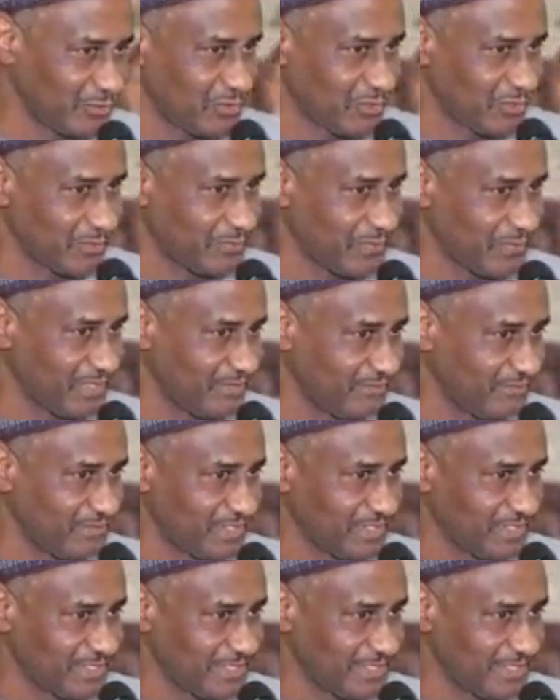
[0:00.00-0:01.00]
use your
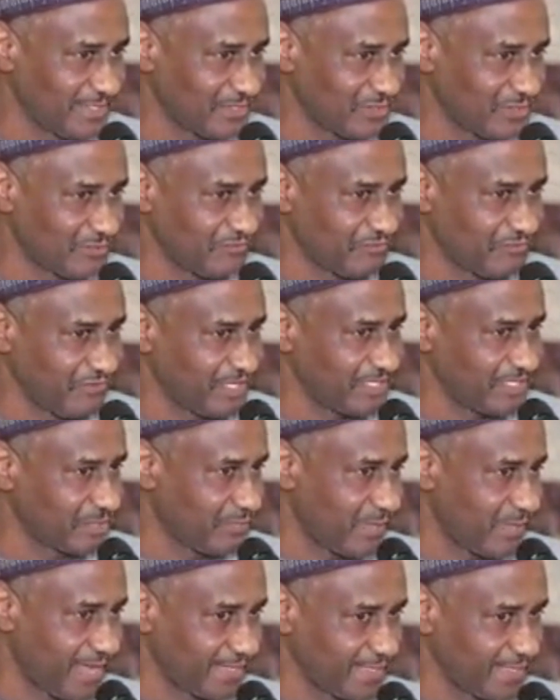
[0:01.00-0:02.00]
PVCs to
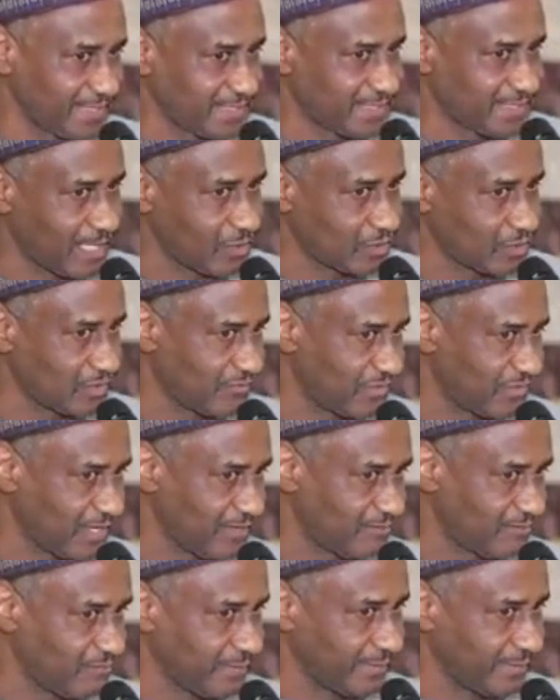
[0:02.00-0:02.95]
flush bandits out